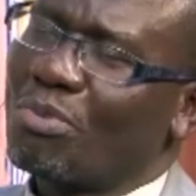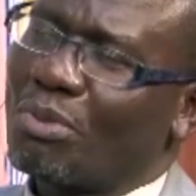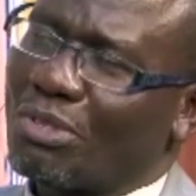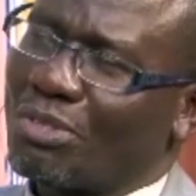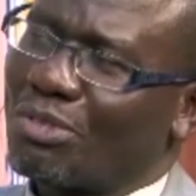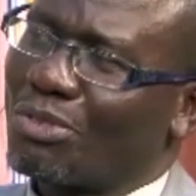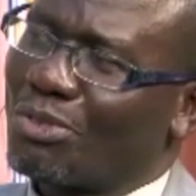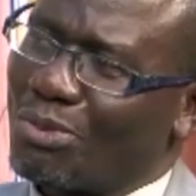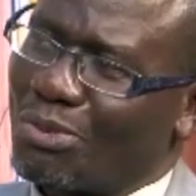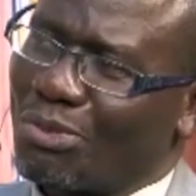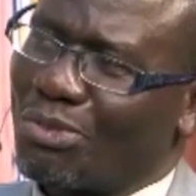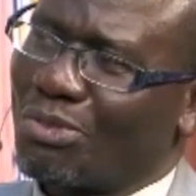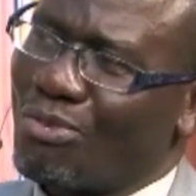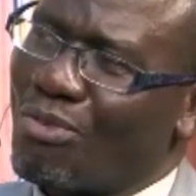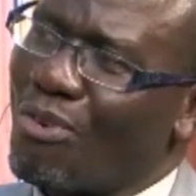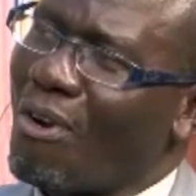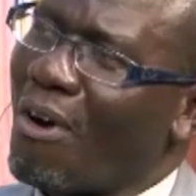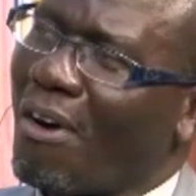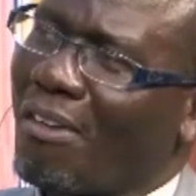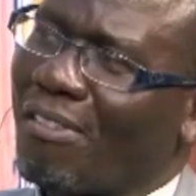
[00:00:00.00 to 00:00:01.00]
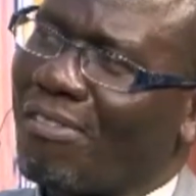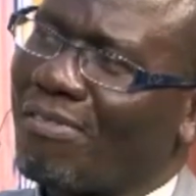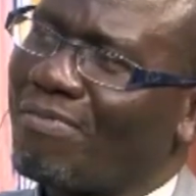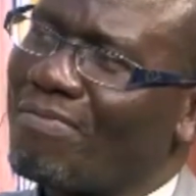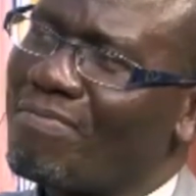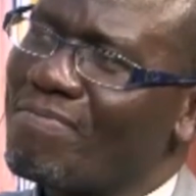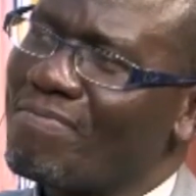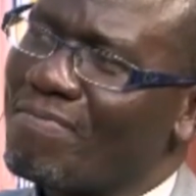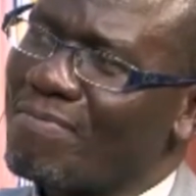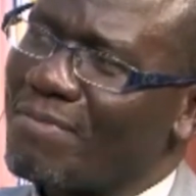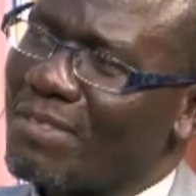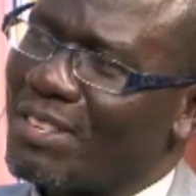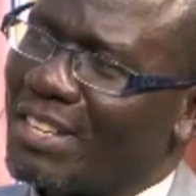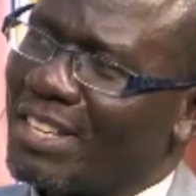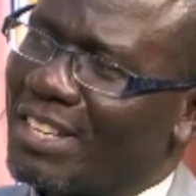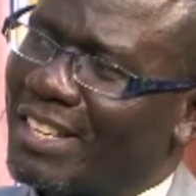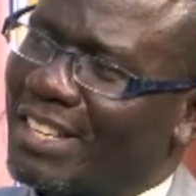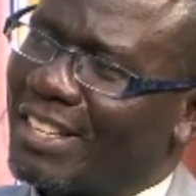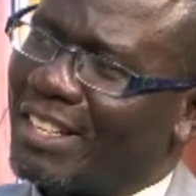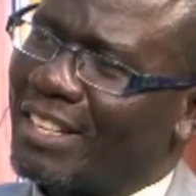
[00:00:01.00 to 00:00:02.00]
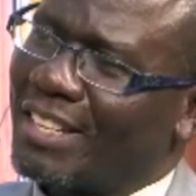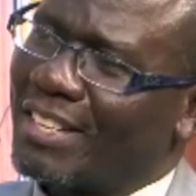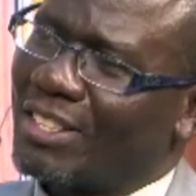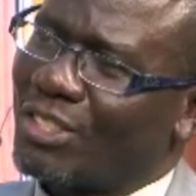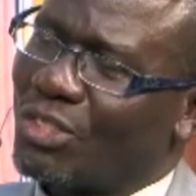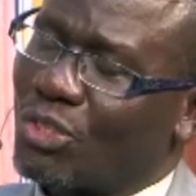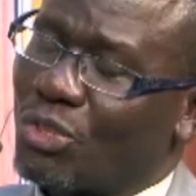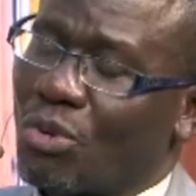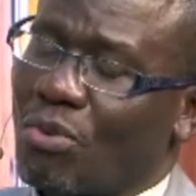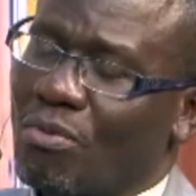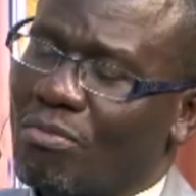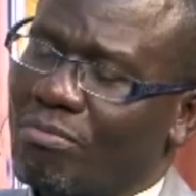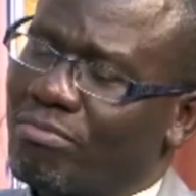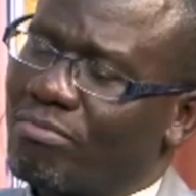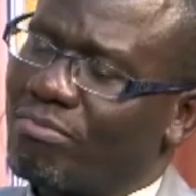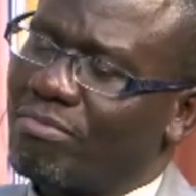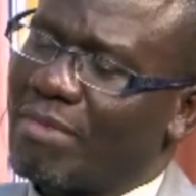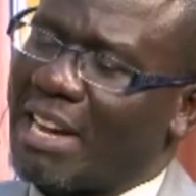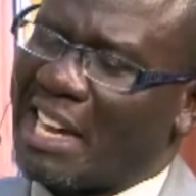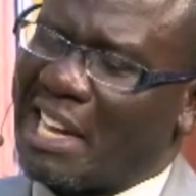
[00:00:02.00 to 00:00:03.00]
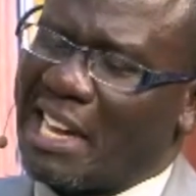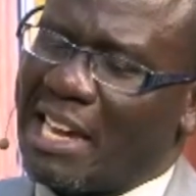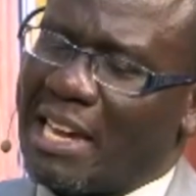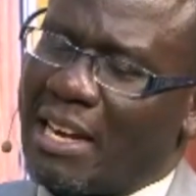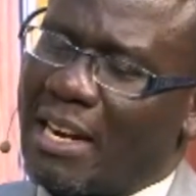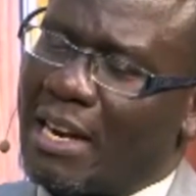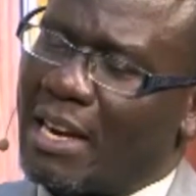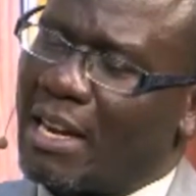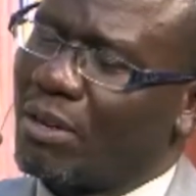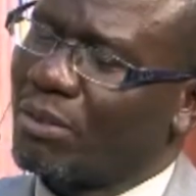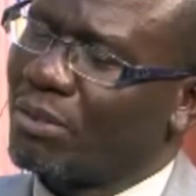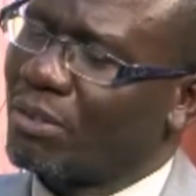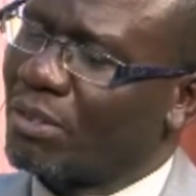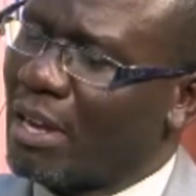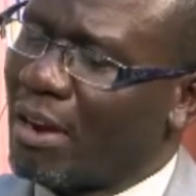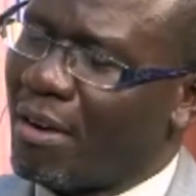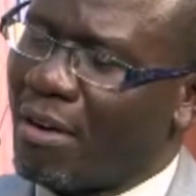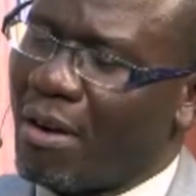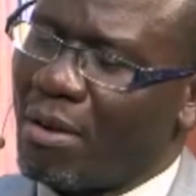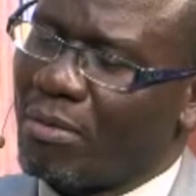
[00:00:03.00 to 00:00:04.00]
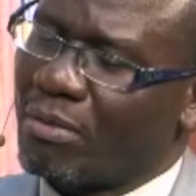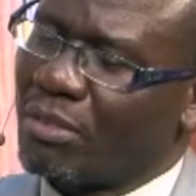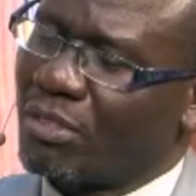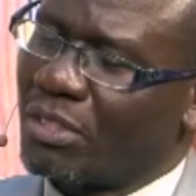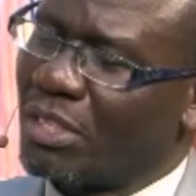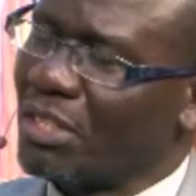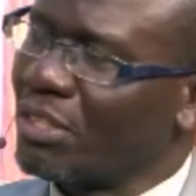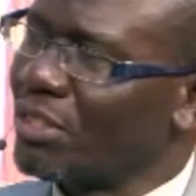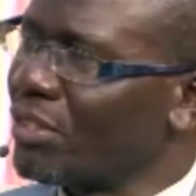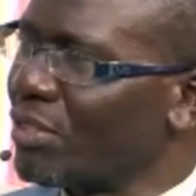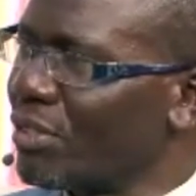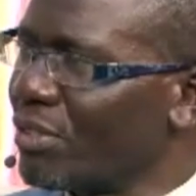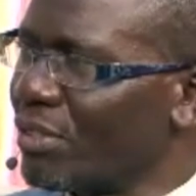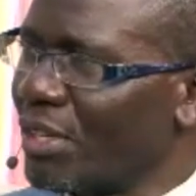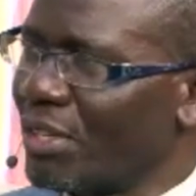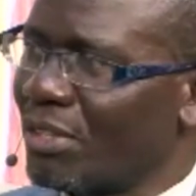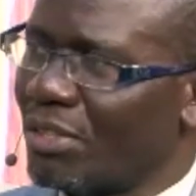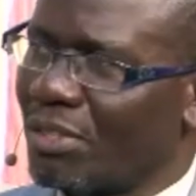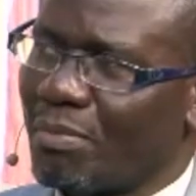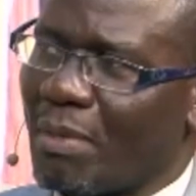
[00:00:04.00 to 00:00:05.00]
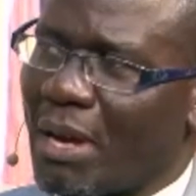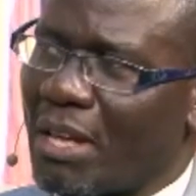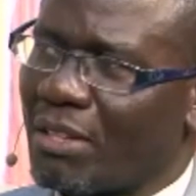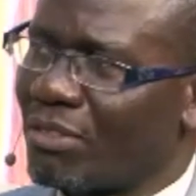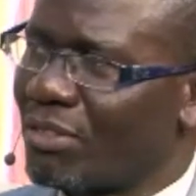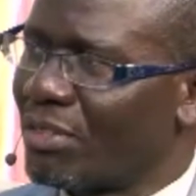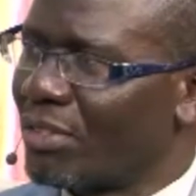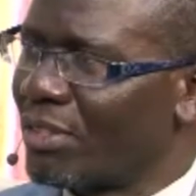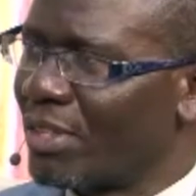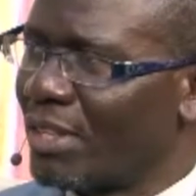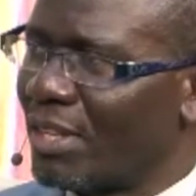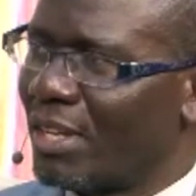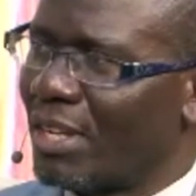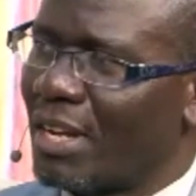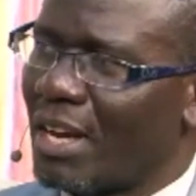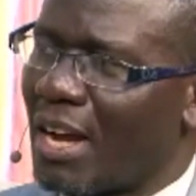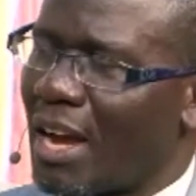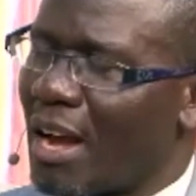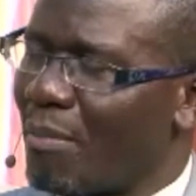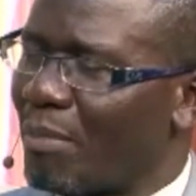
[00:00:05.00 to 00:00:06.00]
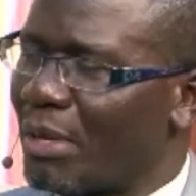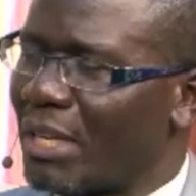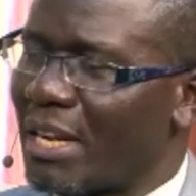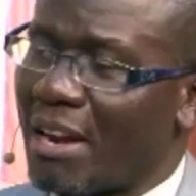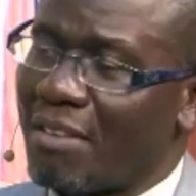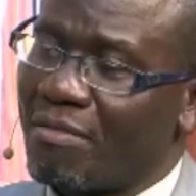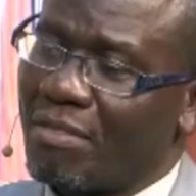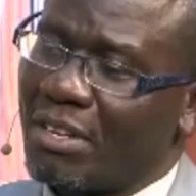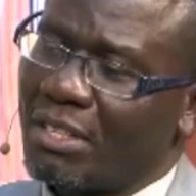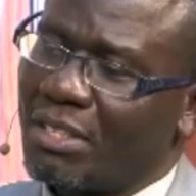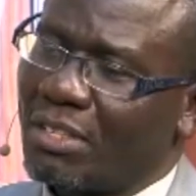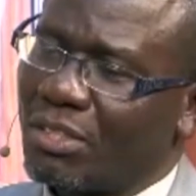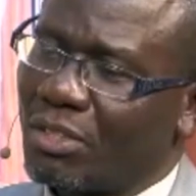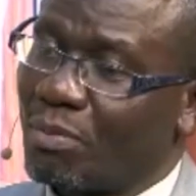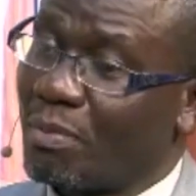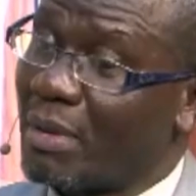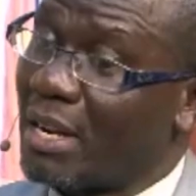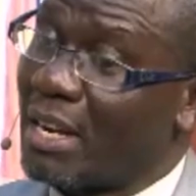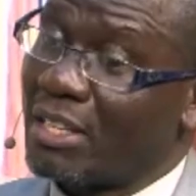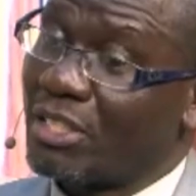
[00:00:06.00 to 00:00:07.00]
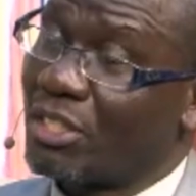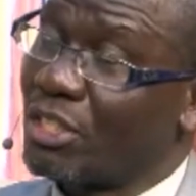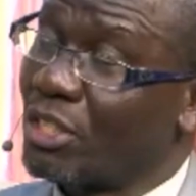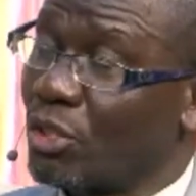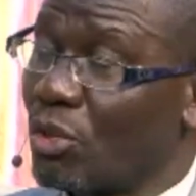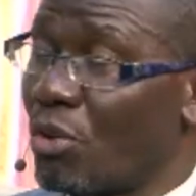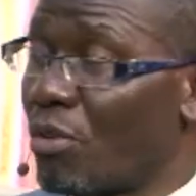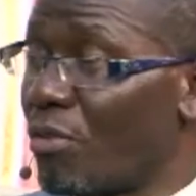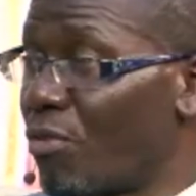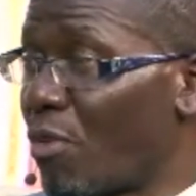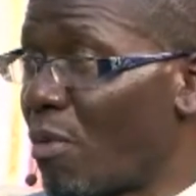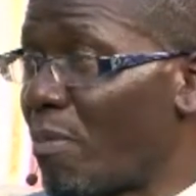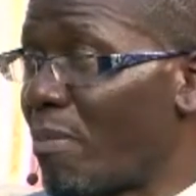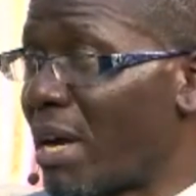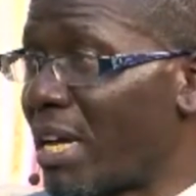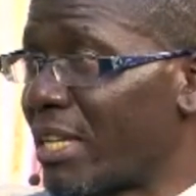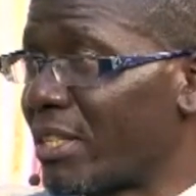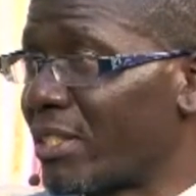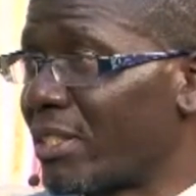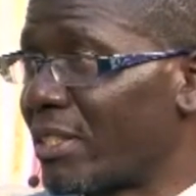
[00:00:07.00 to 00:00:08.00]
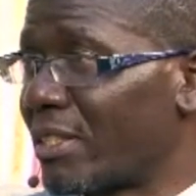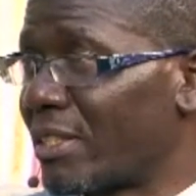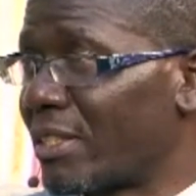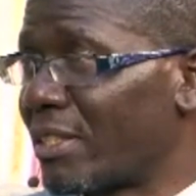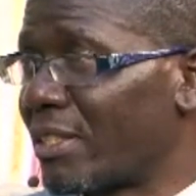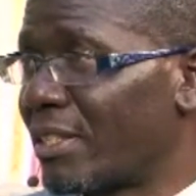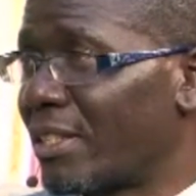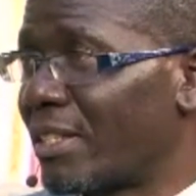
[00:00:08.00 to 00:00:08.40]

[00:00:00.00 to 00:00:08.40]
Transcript: was too strong. So again, around six months, I'm in Adventism and I still go for Mass.